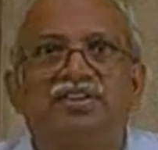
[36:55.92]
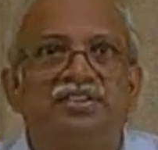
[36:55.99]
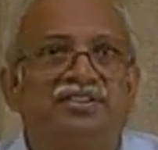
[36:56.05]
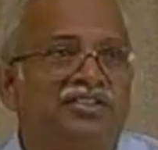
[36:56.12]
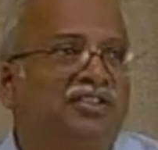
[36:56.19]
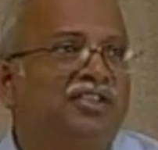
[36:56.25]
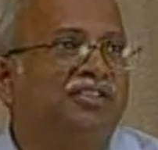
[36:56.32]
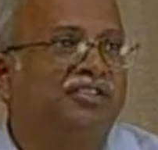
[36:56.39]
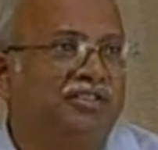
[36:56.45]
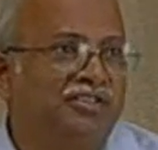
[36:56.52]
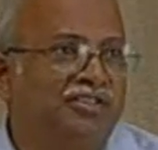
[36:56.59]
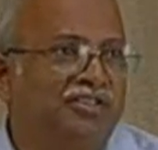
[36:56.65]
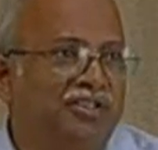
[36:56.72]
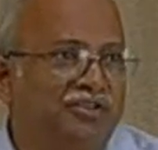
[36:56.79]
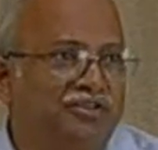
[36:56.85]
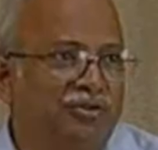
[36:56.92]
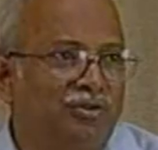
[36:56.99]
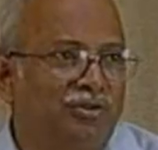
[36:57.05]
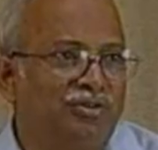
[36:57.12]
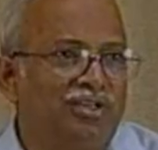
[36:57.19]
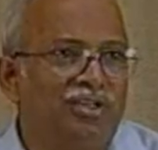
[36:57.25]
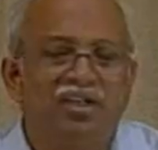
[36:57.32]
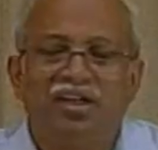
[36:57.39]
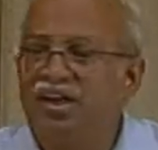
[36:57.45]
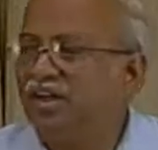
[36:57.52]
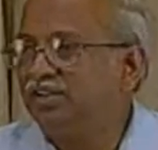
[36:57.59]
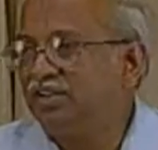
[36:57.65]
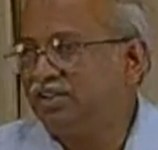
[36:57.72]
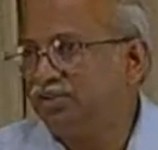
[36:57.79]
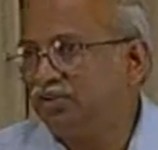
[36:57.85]
reduction is controlled, and
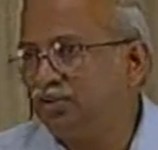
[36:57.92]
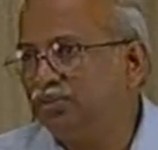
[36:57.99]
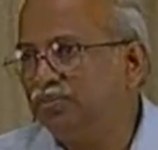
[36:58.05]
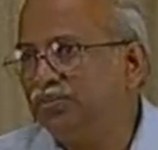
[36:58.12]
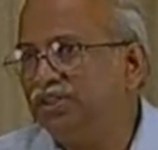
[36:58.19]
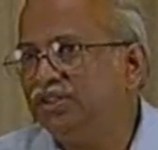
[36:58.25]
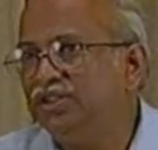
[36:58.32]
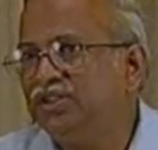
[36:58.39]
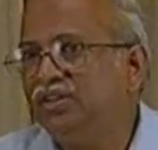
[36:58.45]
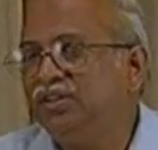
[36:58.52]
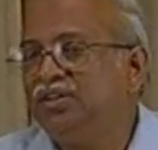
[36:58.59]
it could be the